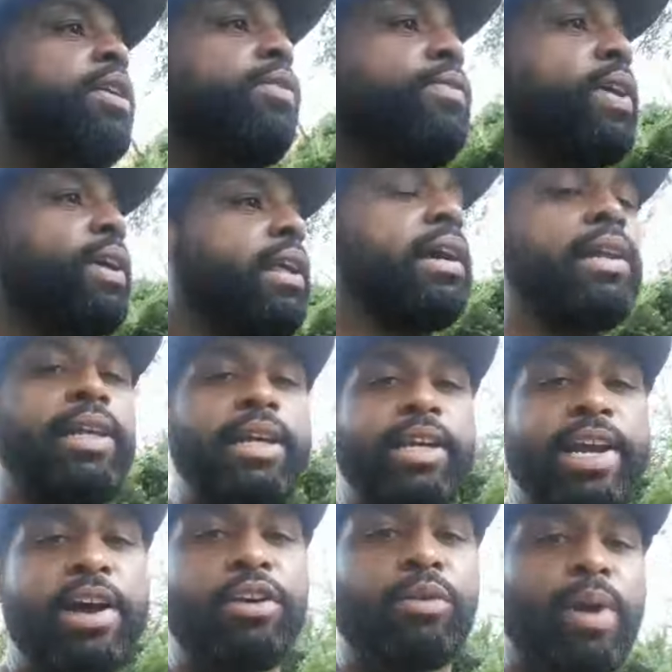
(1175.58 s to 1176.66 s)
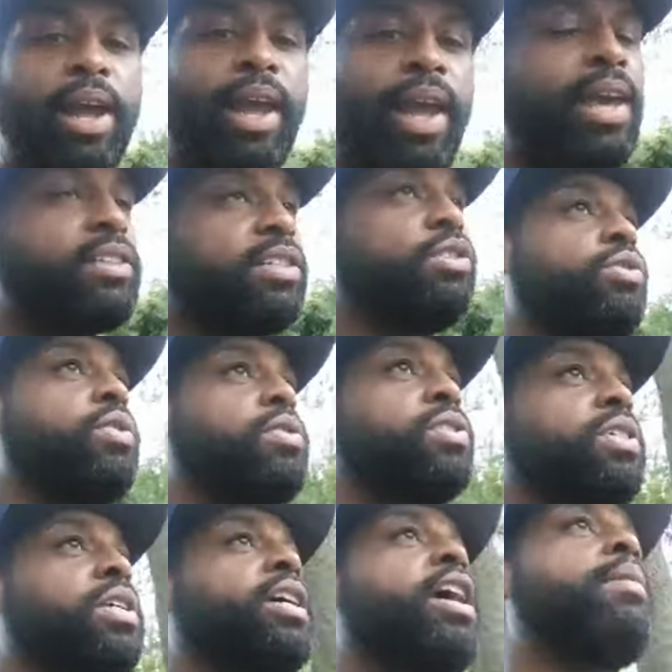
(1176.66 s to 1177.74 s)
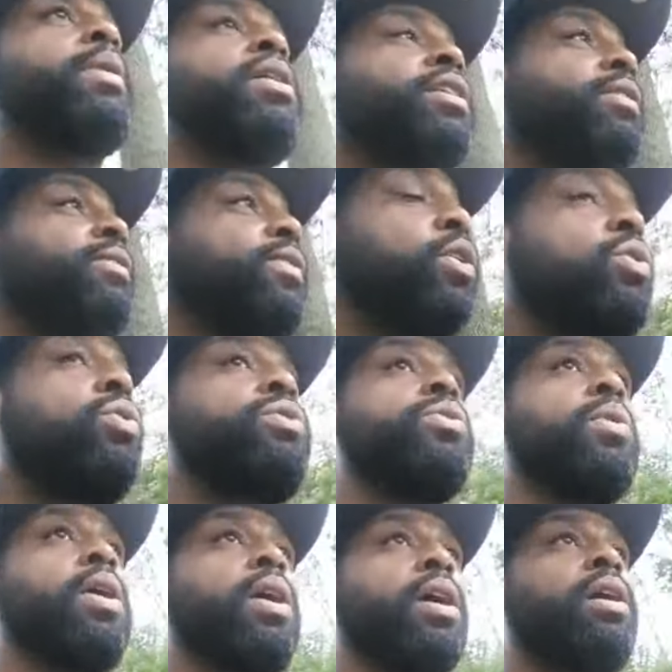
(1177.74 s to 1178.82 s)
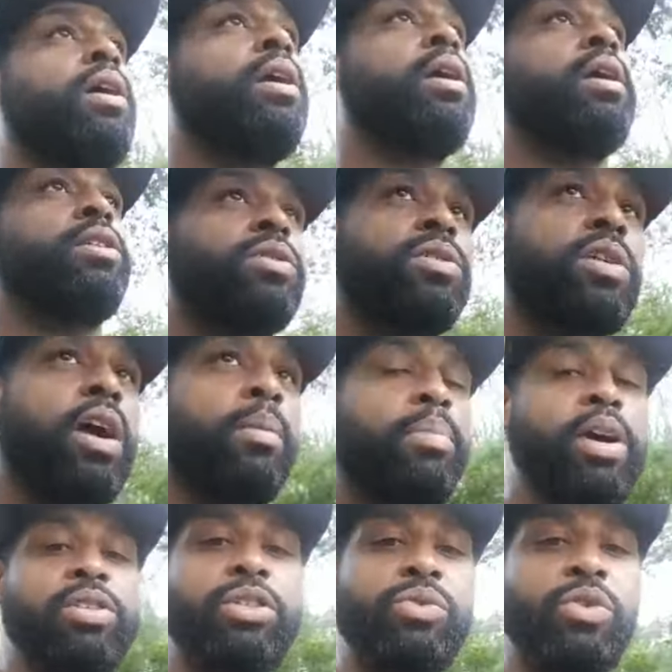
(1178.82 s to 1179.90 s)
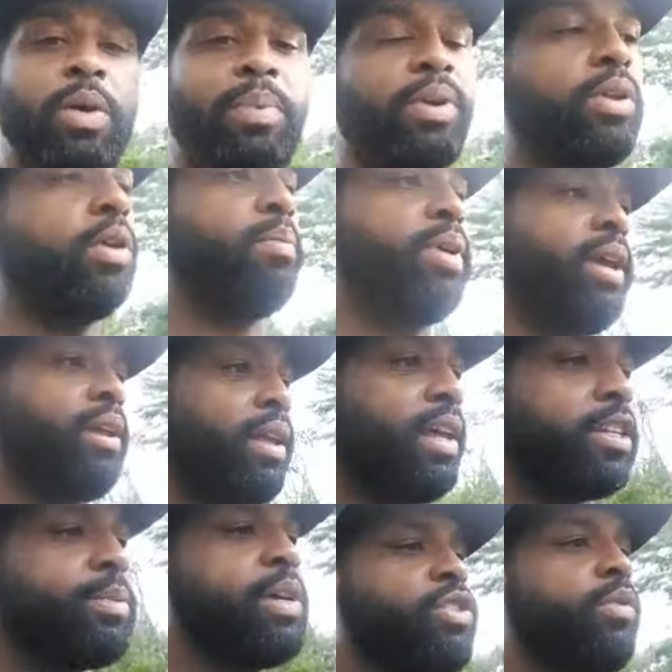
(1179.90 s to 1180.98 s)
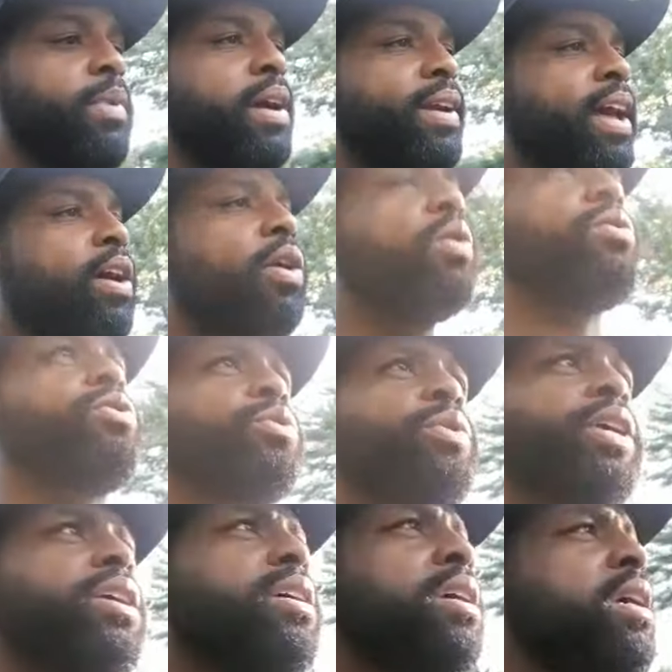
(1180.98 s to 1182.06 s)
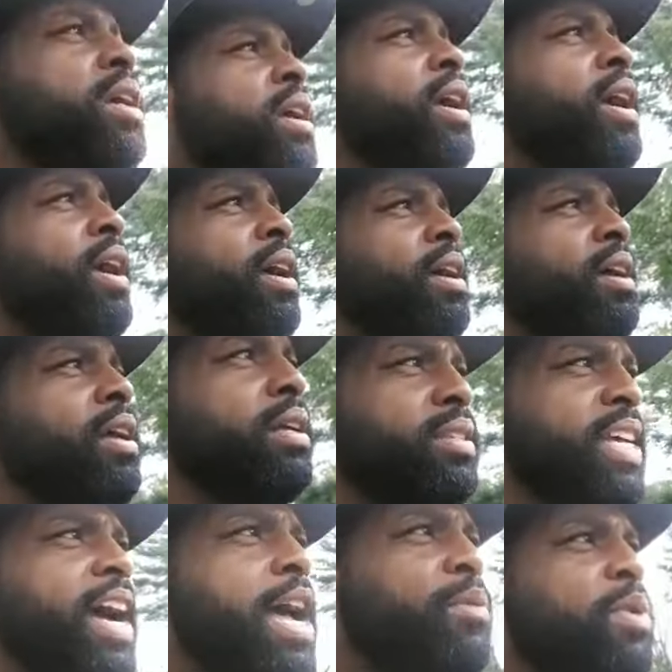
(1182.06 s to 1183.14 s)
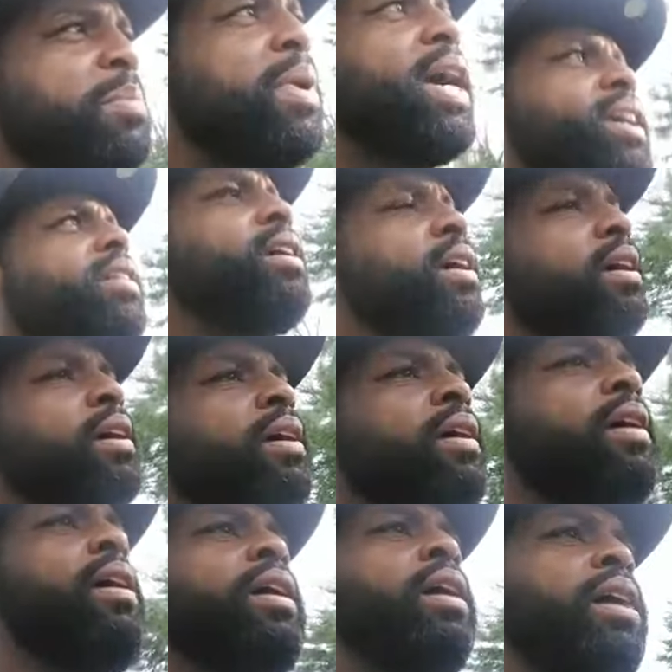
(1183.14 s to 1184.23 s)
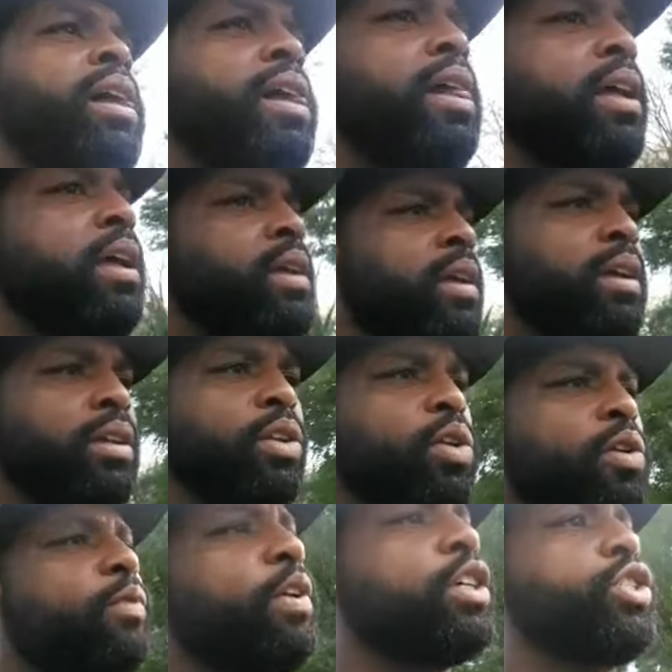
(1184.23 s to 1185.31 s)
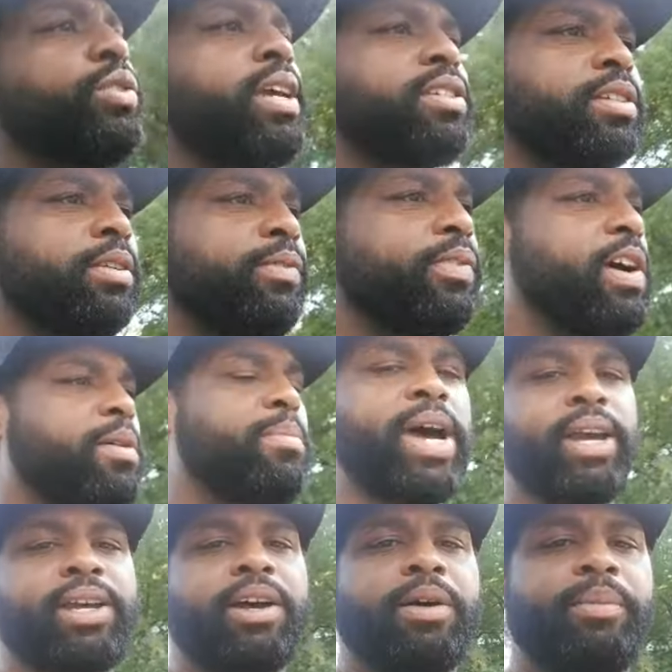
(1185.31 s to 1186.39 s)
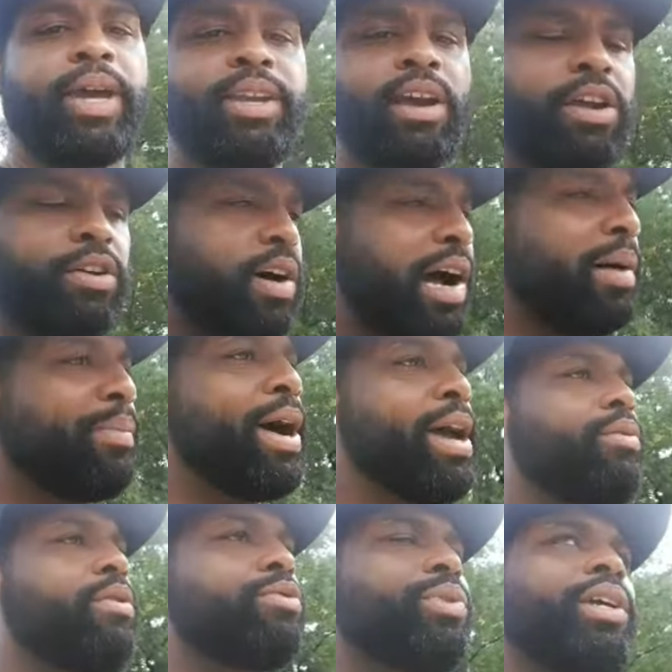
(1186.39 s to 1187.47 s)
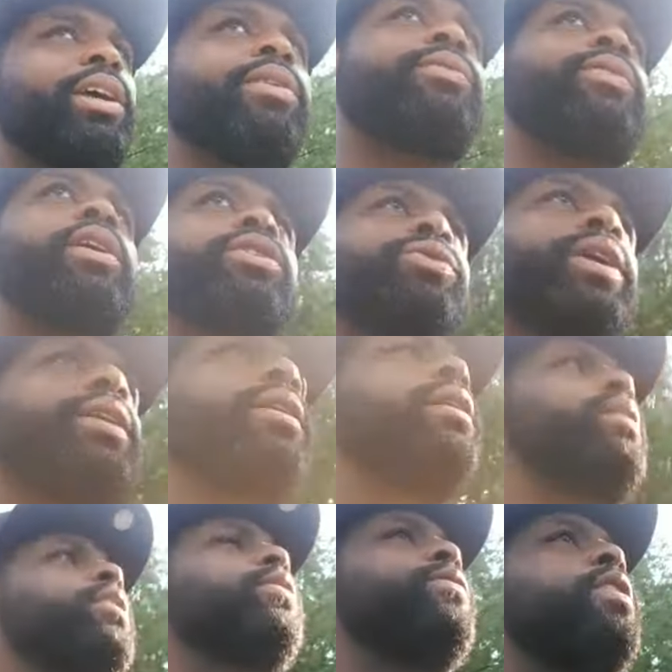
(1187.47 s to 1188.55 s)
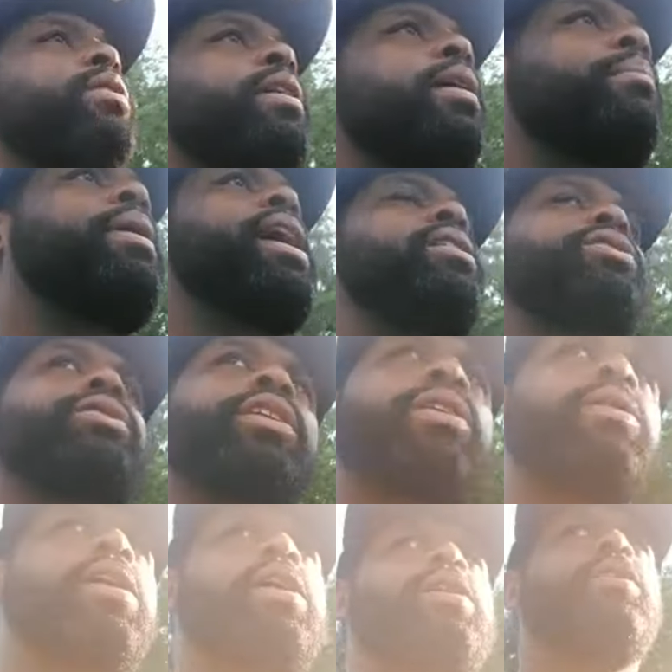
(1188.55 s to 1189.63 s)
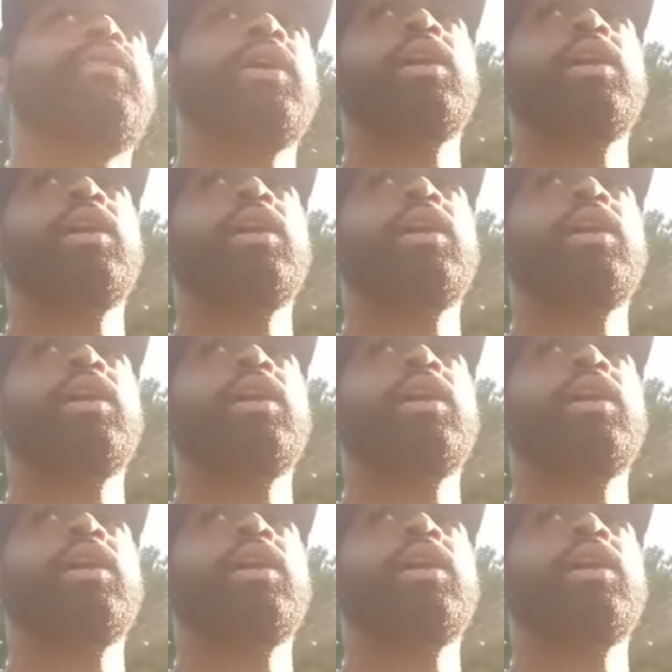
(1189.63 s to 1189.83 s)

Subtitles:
motherfucking clean counter right hands that you don't see coming, I don't give a fuck who you are. It's going to start busting you up a little bit. And especially around that 03 time with Mike, a little frustration to fuck Mike up, man. Y'all know how Mike was when he get frustrated. He'll fuck around, bite your ear off,